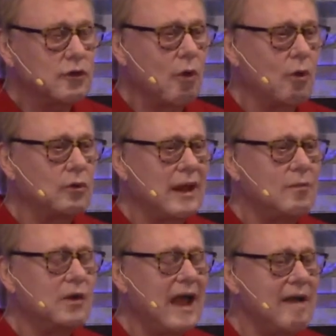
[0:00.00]
old and
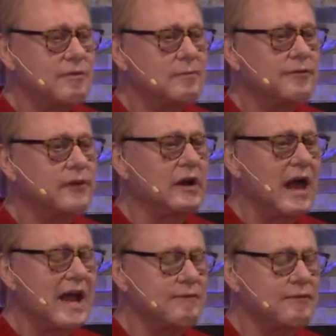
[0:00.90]
we have them for
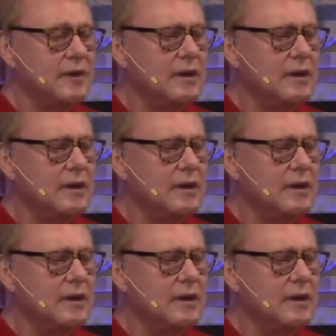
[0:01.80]
life.